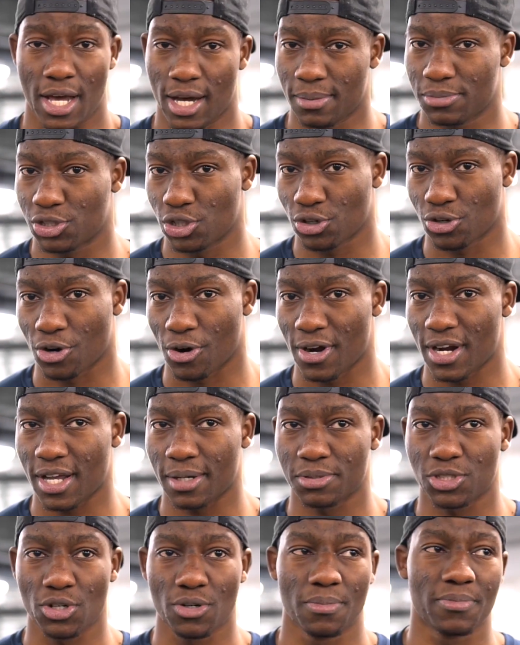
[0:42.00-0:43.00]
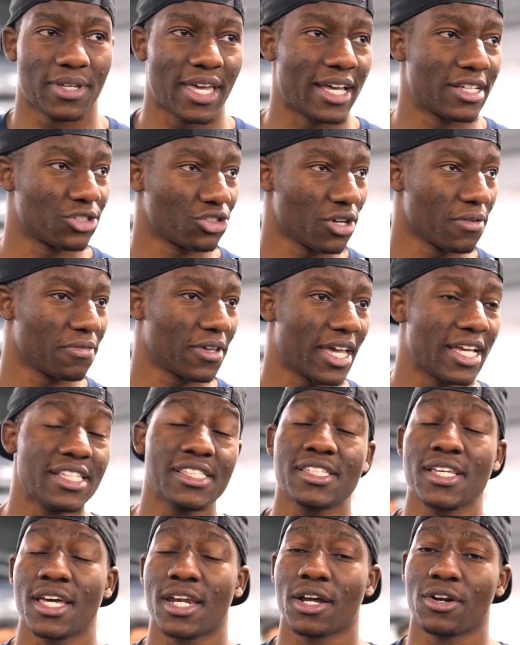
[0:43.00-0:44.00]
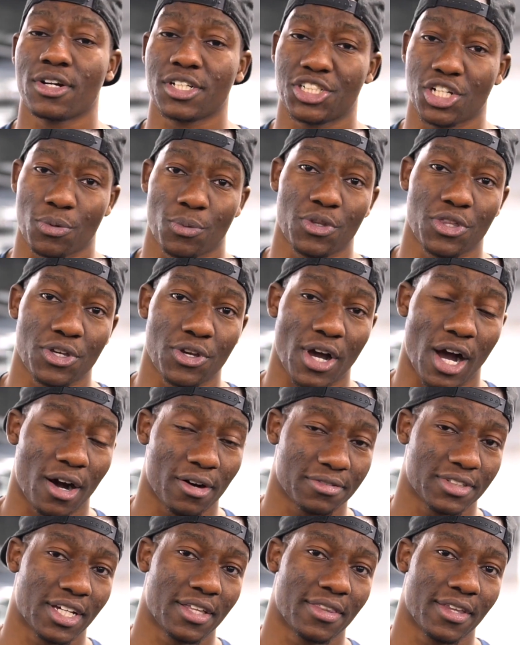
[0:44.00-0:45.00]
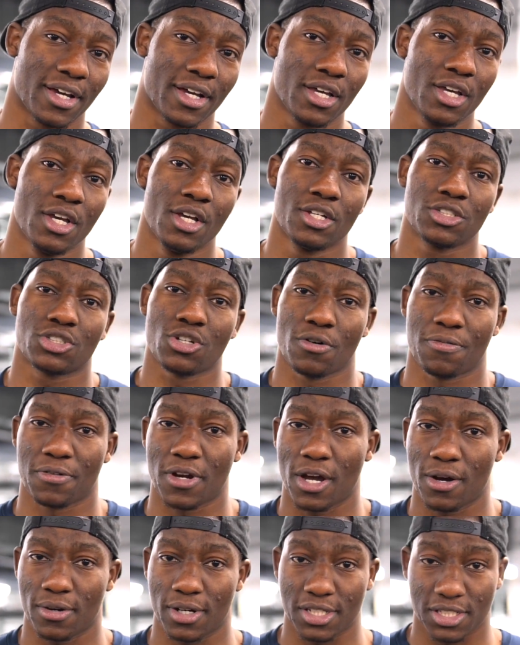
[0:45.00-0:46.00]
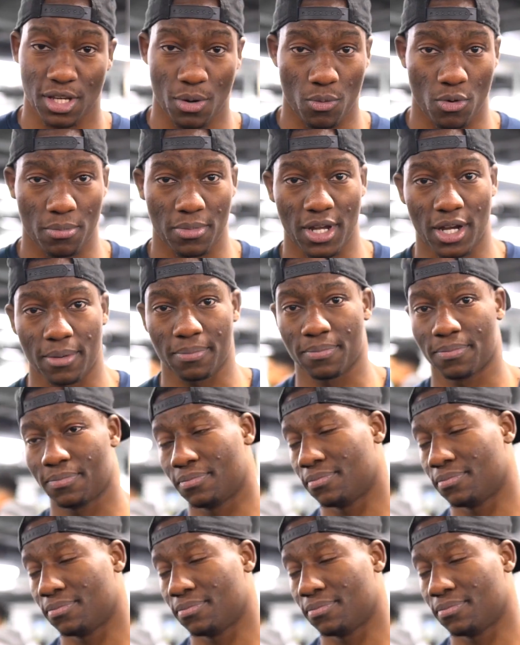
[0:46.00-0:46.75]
I'm still growing, I'm still getting strength gains, and I wanna share with you how I've done that. So for now, let's get warmed up.